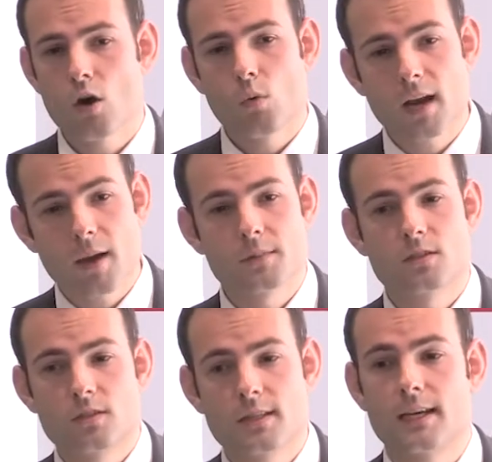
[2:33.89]
what
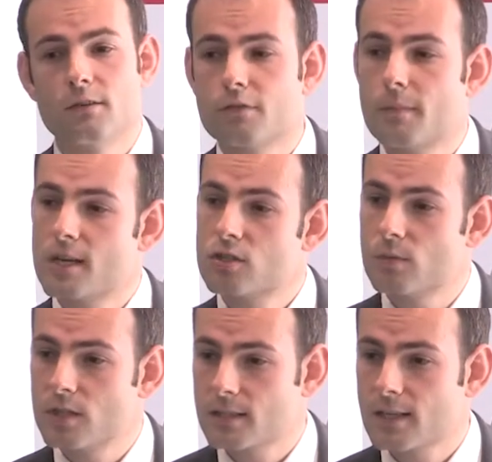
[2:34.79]
happens to that information
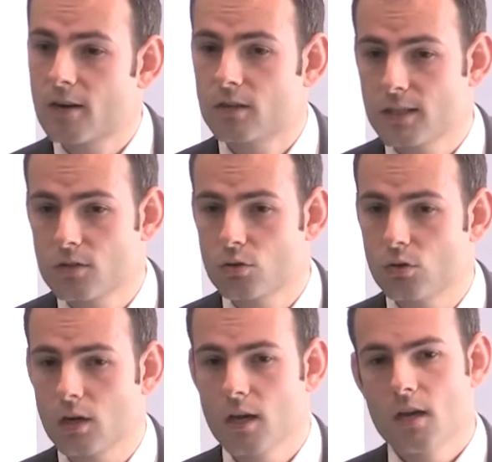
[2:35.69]
which is currently stored?